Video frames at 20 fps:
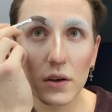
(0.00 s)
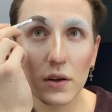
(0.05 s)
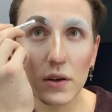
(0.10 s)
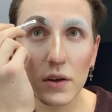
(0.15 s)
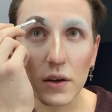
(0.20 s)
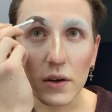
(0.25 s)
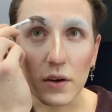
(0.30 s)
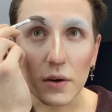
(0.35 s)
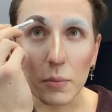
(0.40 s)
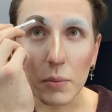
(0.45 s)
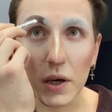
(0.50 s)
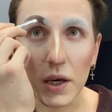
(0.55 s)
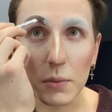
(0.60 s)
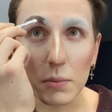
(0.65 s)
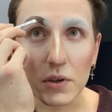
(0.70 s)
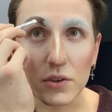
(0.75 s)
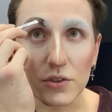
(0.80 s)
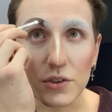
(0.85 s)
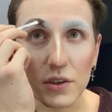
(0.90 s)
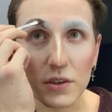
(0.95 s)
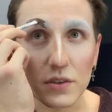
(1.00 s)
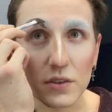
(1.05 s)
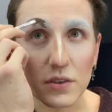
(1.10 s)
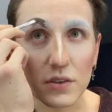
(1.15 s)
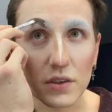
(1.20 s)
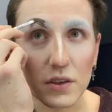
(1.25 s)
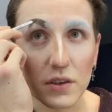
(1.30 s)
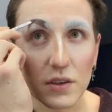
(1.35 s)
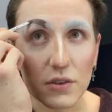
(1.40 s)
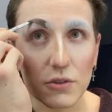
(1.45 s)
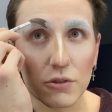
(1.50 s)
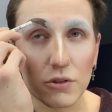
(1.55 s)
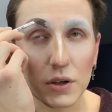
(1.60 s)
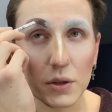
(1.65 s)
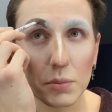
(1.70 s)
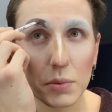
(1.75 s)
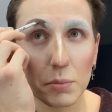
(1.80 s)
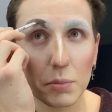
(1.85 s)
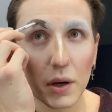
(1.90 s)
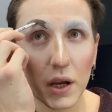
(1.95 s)
little baby Jesus in his
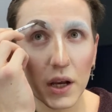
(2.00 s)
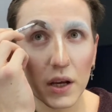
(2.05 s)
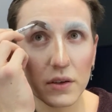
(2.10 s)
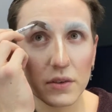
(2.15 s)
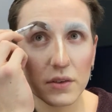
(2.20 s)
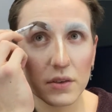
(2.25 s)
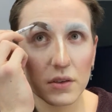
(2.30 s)
crib bed.